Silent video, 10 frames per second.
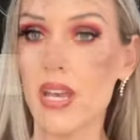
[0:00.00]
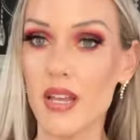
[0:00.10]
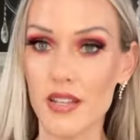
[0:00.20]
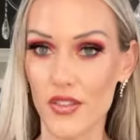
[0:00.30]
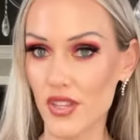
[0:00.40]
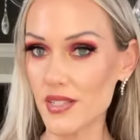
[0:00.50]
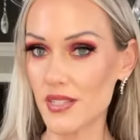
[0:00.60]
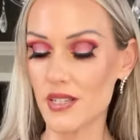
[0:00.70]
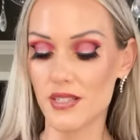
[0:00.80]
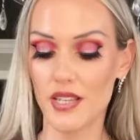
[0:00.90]
Now this
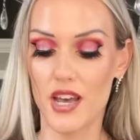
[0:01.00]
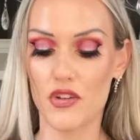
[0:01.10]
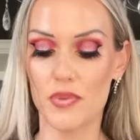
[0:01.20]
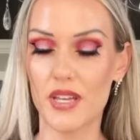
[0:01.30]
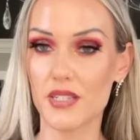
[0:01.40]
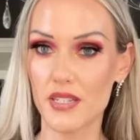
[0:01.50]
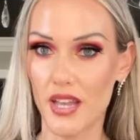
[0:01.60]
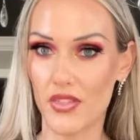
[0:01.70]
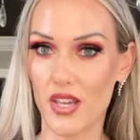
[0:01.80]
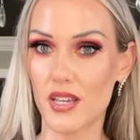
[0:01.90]
is the other piece that I
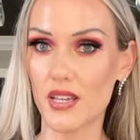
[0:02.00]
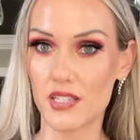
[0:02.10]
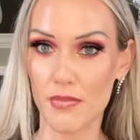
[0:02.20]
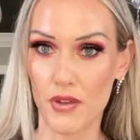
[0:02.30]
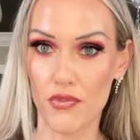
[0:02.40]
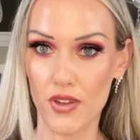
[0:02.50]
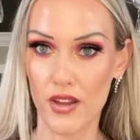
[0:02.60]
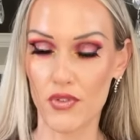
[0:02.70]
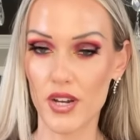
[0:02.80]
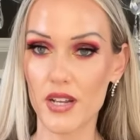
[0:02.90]
think is my
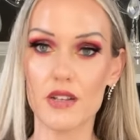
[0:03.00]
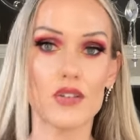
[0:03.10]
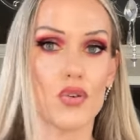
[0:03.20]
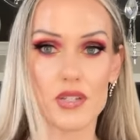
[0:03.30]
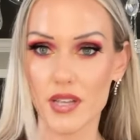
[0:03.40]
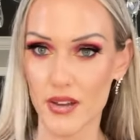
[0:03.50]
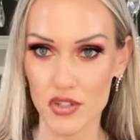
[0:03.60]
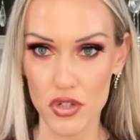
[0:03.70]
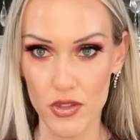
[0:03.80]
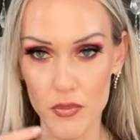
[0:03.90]
favorite. Of course, I
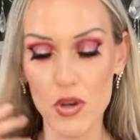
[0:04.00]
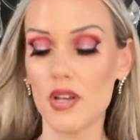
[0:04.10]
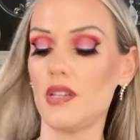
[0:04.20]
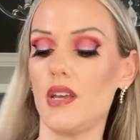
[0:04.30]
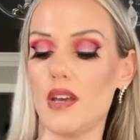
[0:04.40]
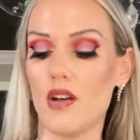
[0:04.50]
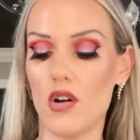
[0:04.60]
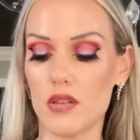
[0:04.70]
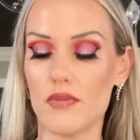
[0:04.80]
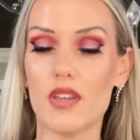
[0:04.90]
haven't tried them on yet,
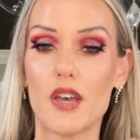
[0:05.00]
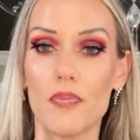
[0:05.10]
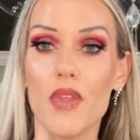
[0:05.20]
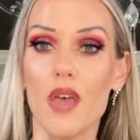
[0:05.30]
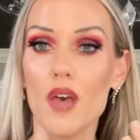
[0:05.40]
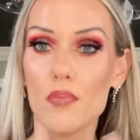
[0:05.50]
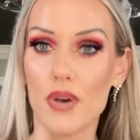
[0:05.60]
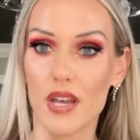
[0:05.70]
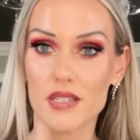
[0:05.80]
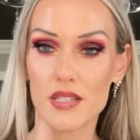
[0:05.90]
all of them,
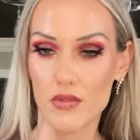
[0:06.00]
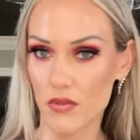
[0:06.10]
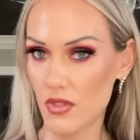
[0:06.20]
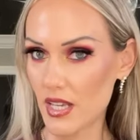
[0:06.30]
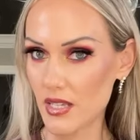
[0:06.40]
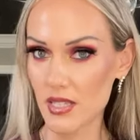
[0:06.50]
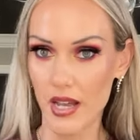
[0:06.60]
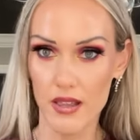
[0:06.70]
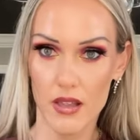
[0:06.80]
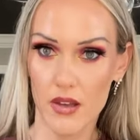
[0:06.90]
but this
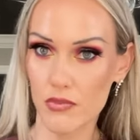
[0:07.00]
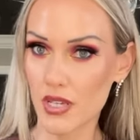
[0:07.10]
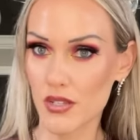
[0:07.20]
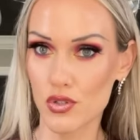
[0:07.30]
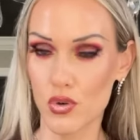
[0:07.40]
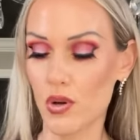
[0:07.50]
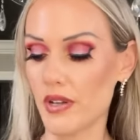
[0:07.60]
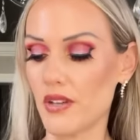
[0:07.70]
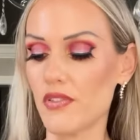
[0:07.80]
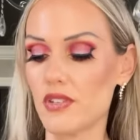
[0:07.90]
I love because the
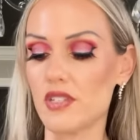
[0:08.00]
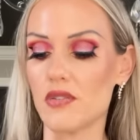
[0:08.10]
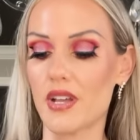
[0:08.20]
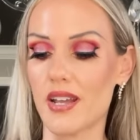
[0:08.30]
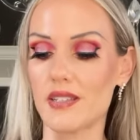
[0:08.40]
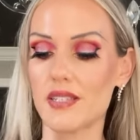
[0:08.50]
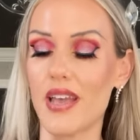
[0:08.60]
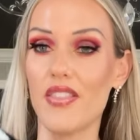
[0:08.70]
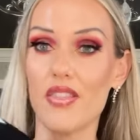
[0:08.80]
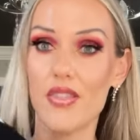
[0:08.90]
quality feels so nice.
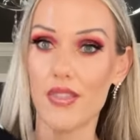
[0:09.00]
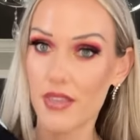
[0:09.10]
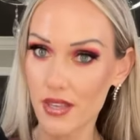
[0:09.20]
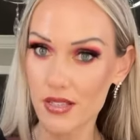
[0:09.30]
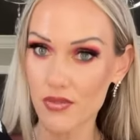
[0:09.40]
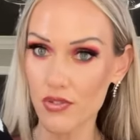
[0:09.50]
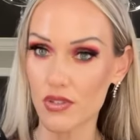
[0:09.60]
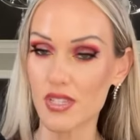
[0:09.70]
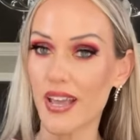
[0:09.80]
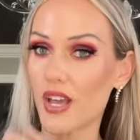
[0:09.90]
And then this
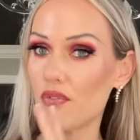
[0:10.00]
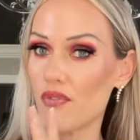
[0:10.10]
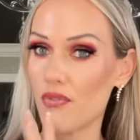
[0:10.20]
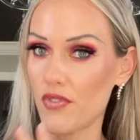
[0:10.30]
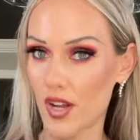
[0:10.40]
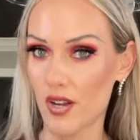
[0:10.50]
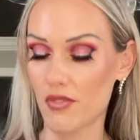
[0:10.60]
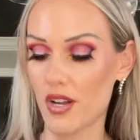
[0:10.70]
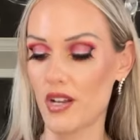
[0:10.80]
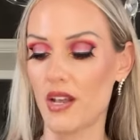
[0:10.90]
feels like very,
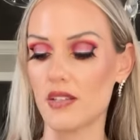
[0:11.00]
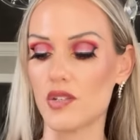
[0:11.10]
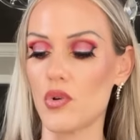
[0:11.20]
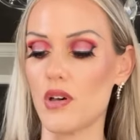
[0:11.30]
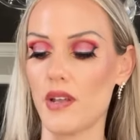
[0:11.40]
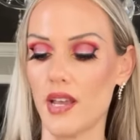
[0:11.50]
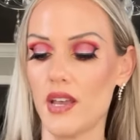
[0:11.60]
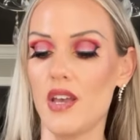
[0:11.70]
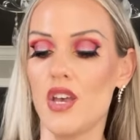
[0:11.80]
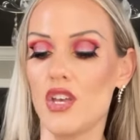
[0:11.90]
very nice quality.
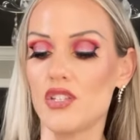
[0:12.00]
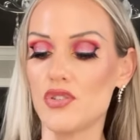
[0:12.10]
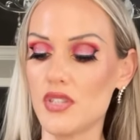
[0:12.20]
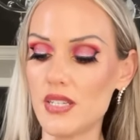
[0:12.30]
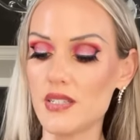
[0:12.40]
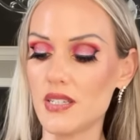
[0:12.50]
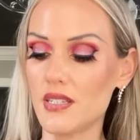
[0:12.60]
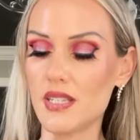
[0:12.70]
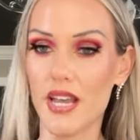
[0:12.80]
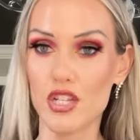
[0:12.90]
So this
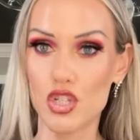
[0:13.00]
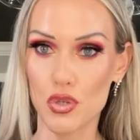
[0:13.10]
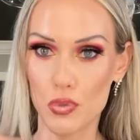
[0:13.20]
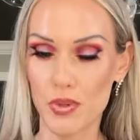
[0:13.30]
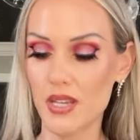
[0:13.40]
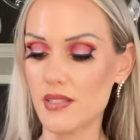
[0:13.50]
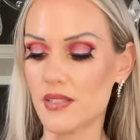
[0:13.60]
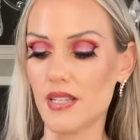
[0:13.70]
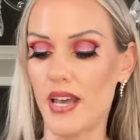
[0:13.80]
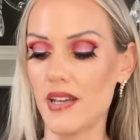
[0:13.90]
is a two-piece
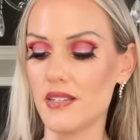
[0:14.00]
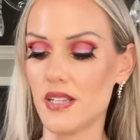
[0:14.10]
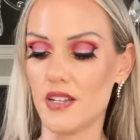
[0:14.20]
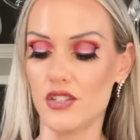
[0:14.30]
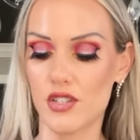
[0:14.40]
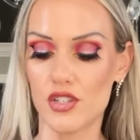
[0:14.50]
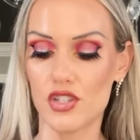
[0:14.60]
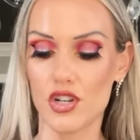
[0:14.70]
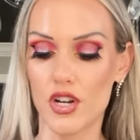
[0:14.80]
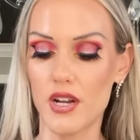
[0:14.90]
set. It is a
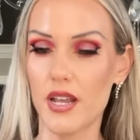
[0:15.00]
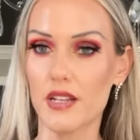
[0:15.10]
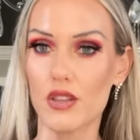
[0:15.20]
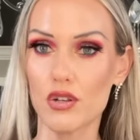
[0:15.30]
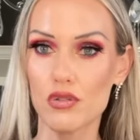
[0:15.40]
skirt and a little